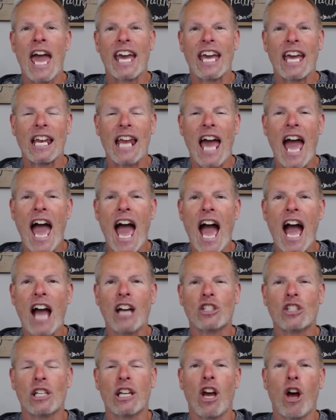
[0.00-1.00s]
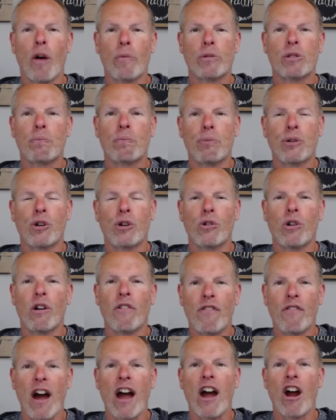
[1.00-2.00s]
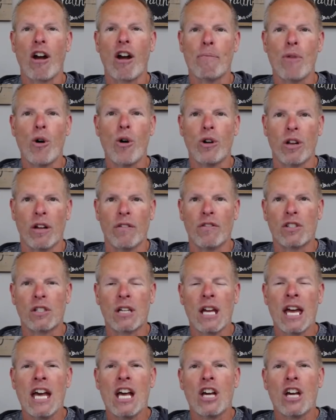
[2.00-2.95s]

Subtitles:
it actually helps purify our motives.